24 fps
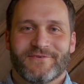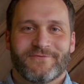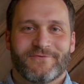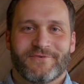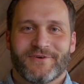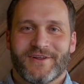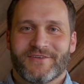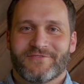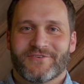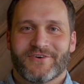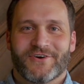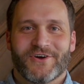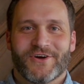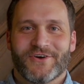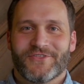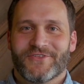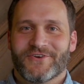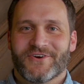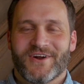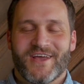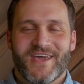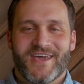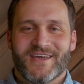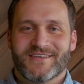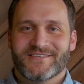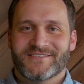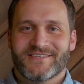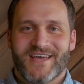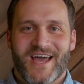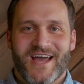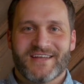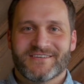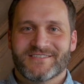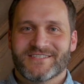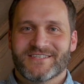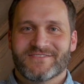whatever other S
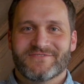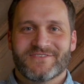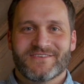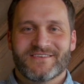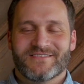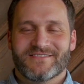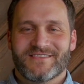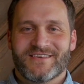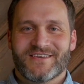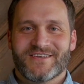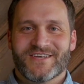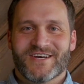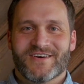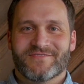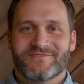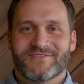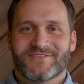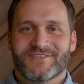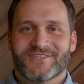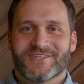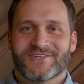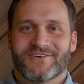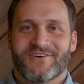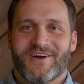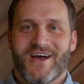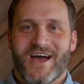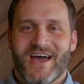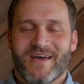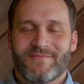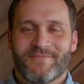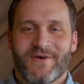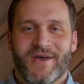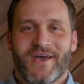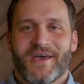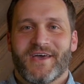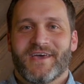adjective you can think of to
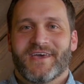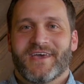describe